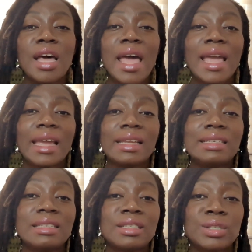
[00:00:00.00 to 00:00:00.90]
And
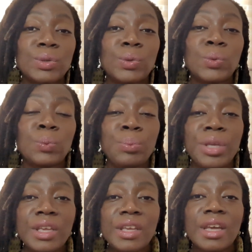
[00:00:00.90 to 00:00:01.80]
so
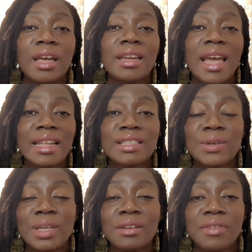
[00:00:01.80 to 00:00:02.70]
being a
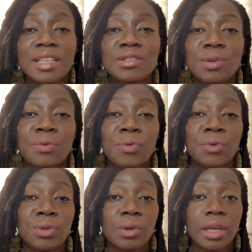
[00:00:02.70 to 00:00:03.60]
hands-on investor for
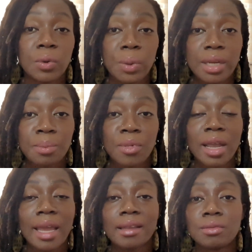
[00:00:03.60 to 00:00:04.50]
the equity
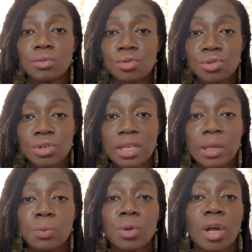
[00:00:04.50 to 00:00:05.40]
market
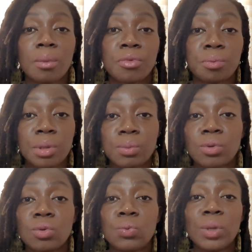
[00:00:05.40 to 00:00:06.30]
usually will come from people
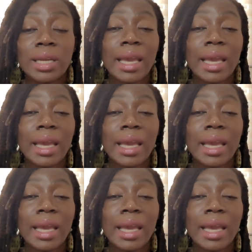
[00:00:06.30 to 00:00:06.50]
who really